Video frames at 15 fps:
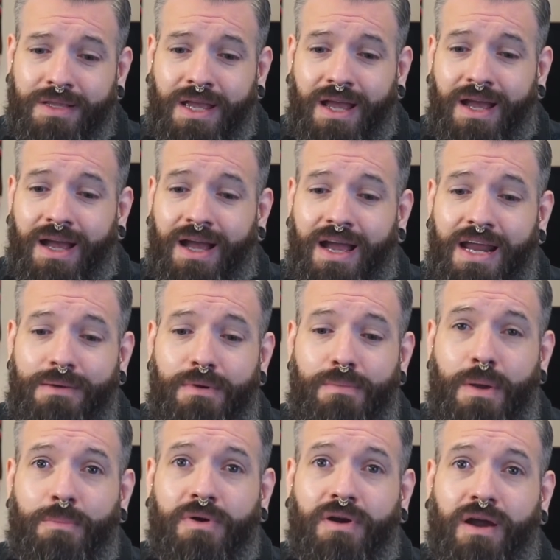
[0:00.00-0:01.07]
and I'm a
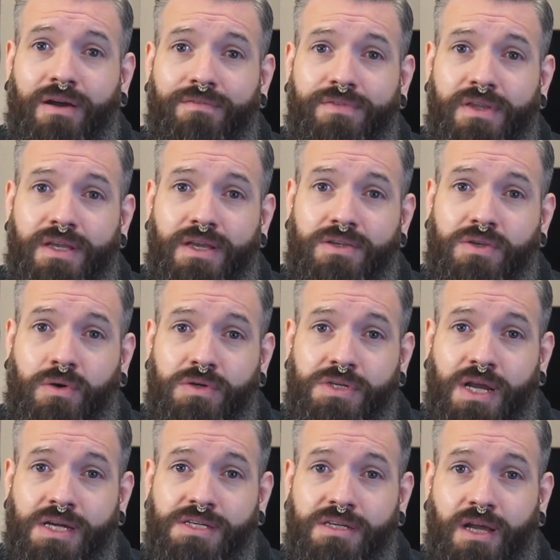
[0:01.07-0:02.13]
member of the
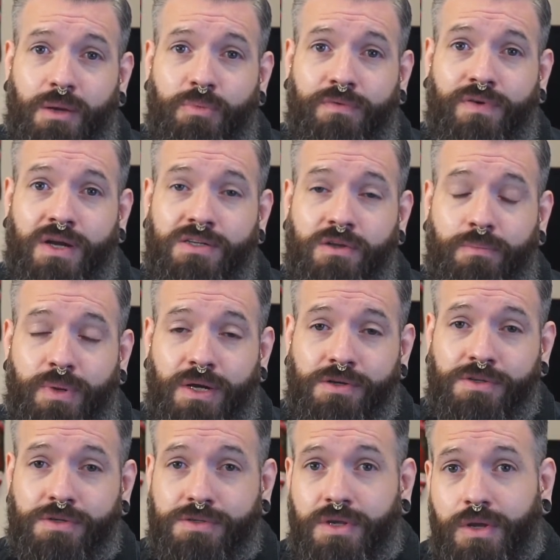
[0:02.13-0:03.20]
Association of Professional
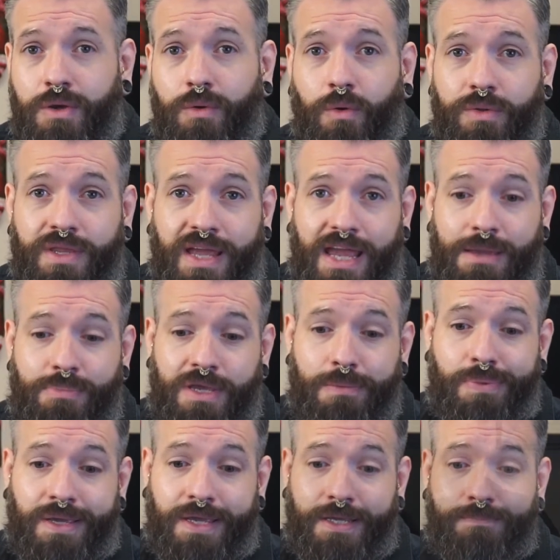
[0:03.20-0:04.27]
Piercers, or the
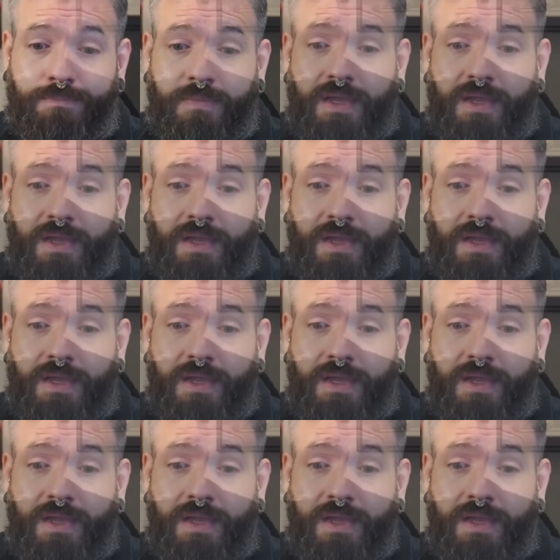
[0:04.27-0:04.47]
APP.